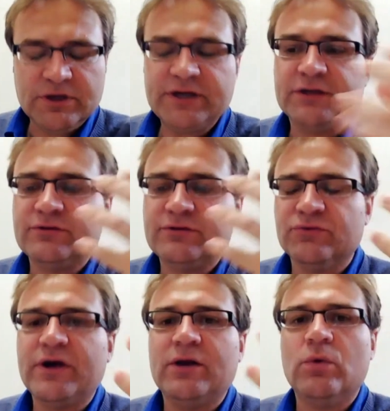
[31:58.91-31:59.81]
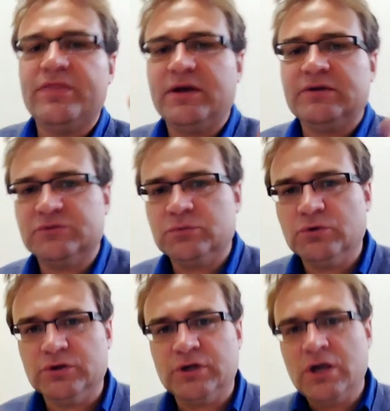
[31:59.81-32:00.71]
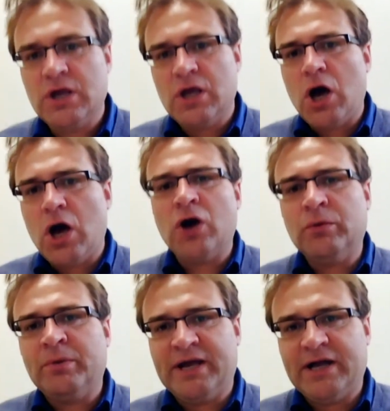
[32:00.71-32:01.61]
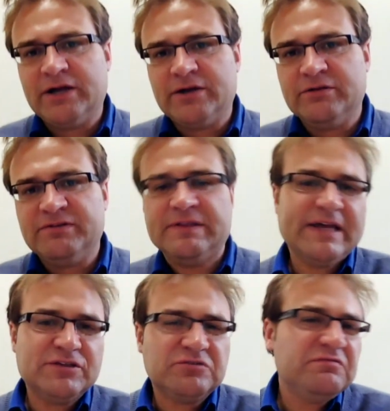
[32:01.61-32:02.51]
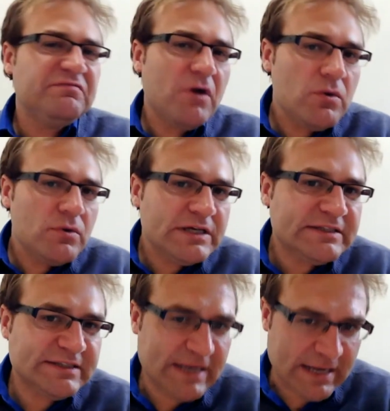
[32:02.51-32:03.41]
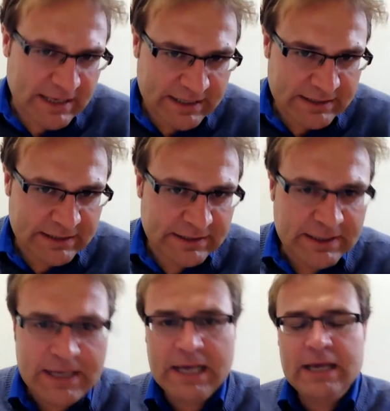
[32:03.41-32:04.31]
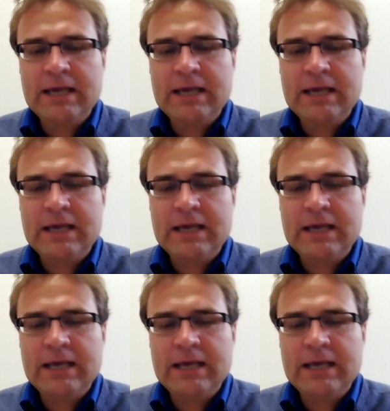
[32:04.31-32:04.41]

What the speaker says: You're trying to write a 1,000 word autobiography that is focused on